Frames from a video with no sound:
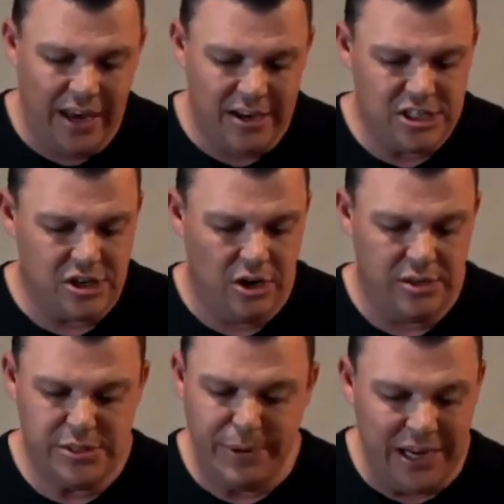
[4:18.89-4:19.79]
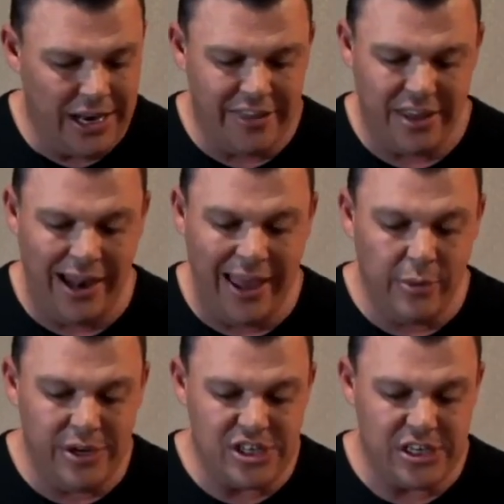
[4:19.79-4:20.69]
and so speaking other
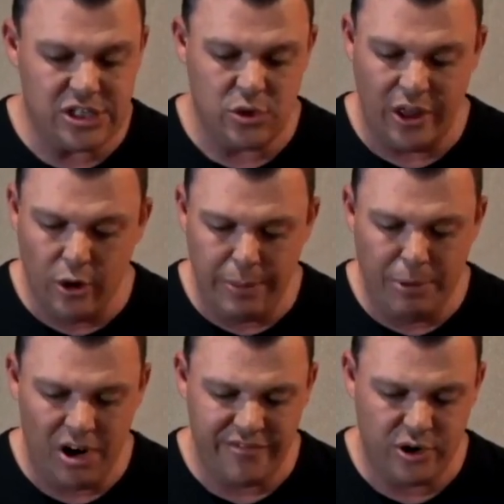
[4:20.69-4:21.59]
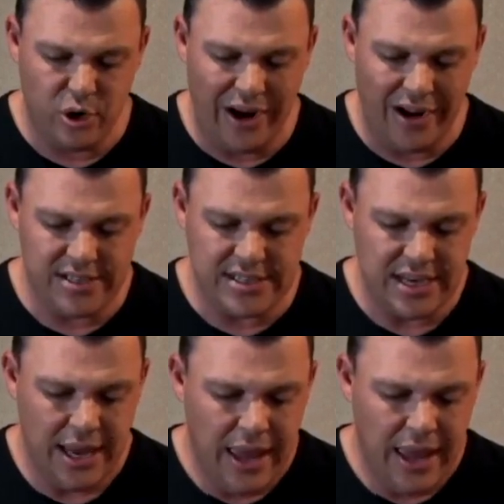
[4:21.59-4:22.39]
languages, so they will be part of the crowds.